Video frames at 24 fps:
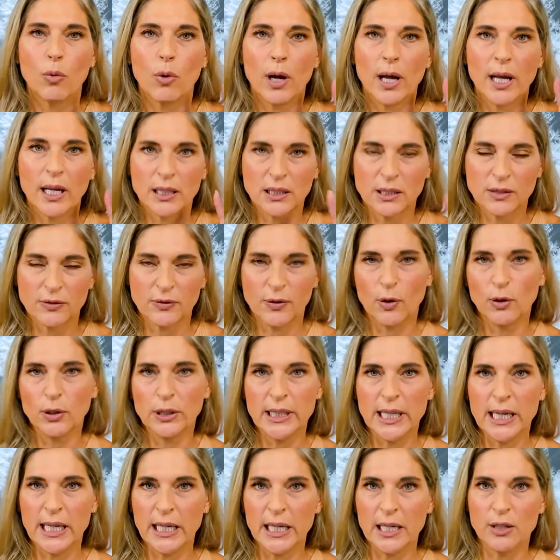
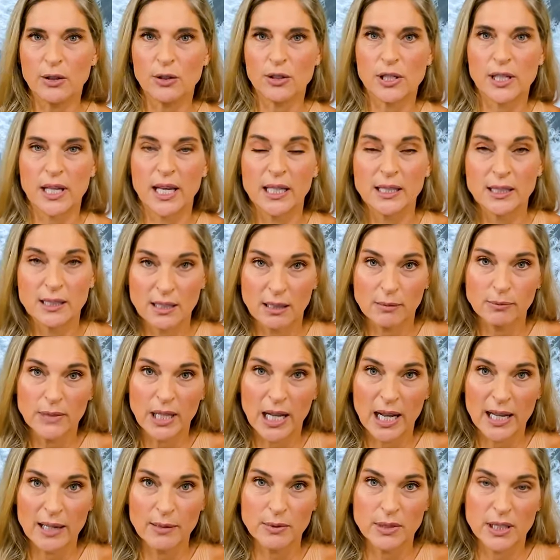exfoliating your skin
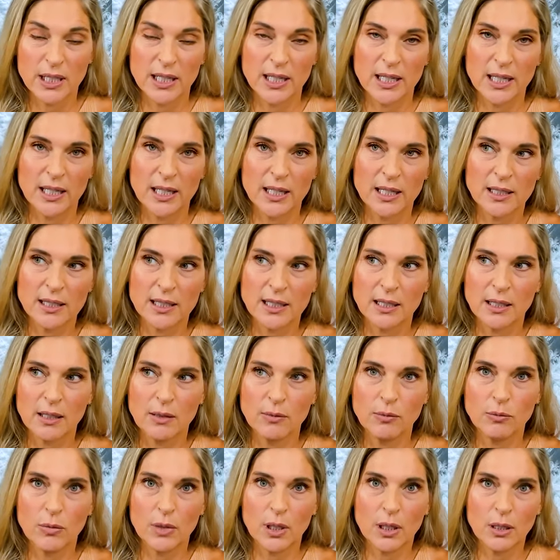sometimes is
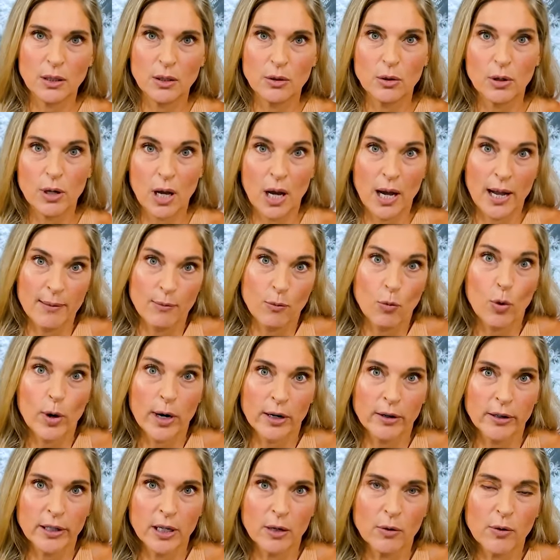you i'm
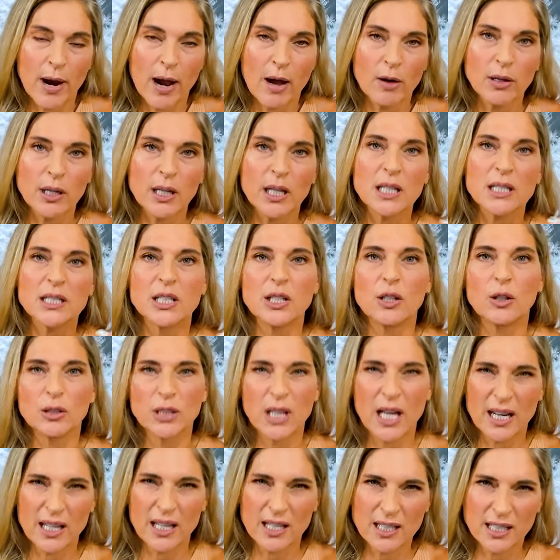wary around it because you know a
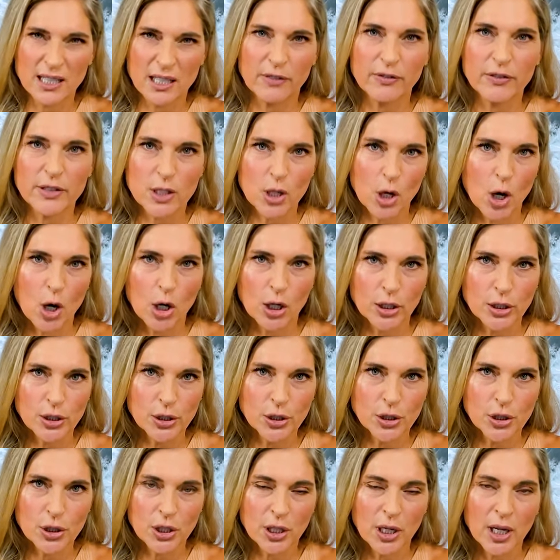lot of the stuff is
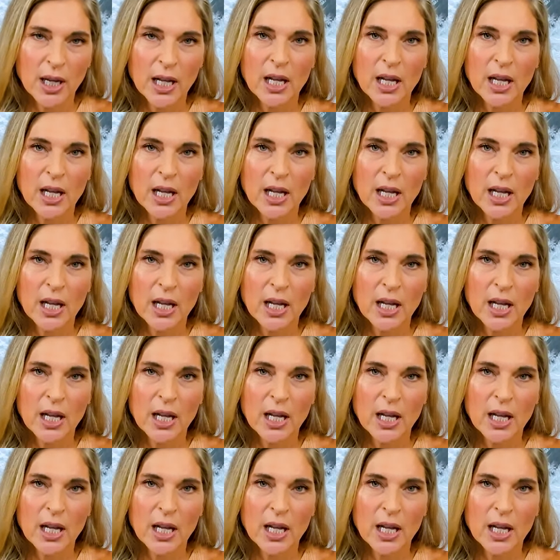harsh